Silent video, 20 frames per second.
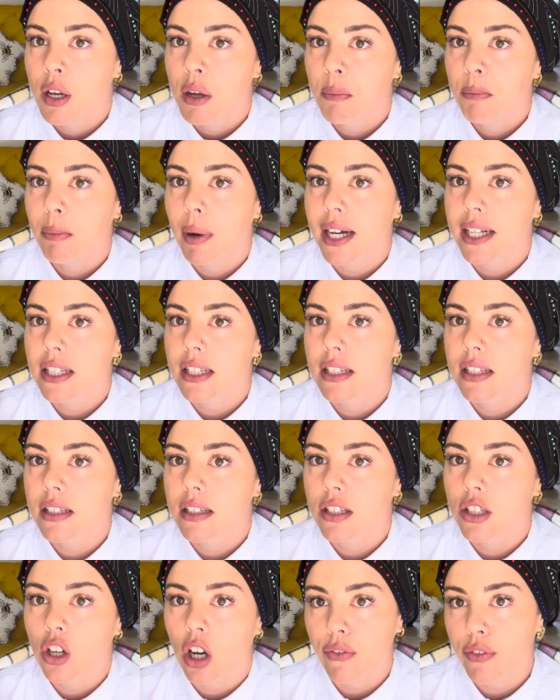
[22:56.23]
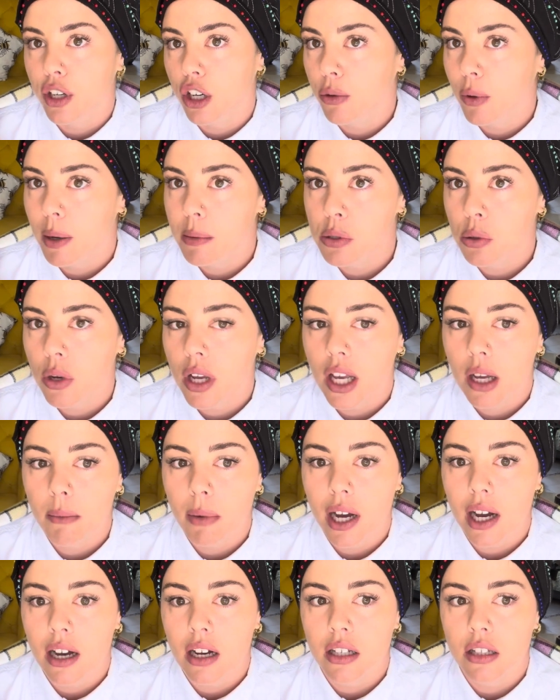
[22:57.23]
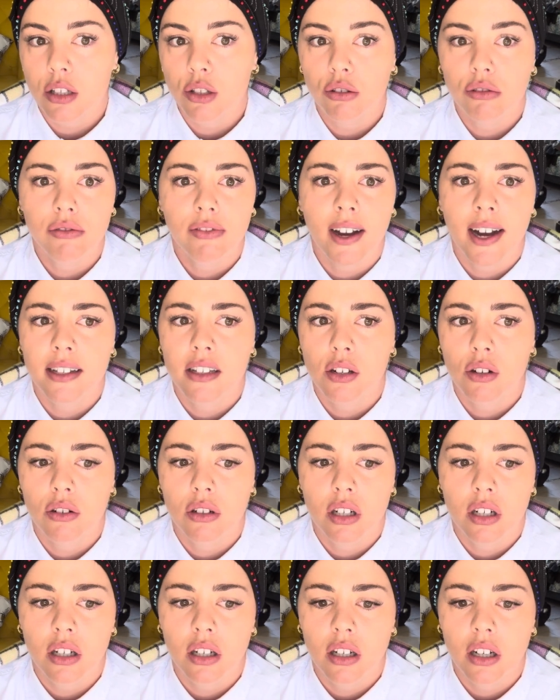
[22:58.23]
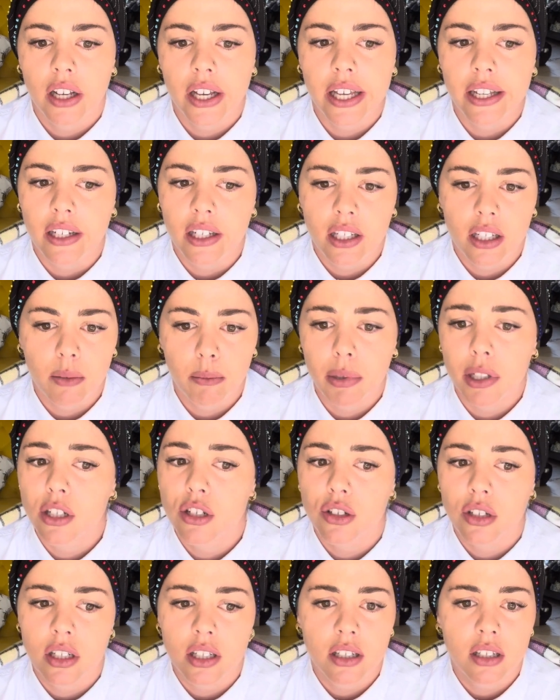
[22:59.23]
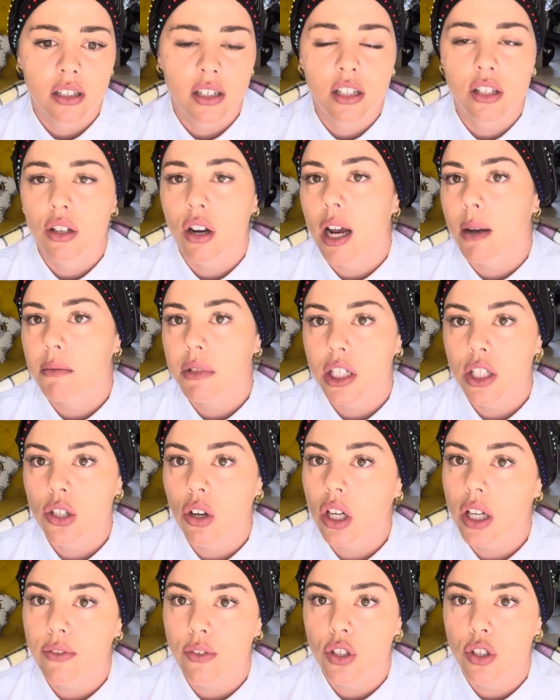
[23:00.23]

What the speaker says: But yeah, if you don't know what I'm talking about, you'll find it on any Pinterest, Instagram, TikTok if you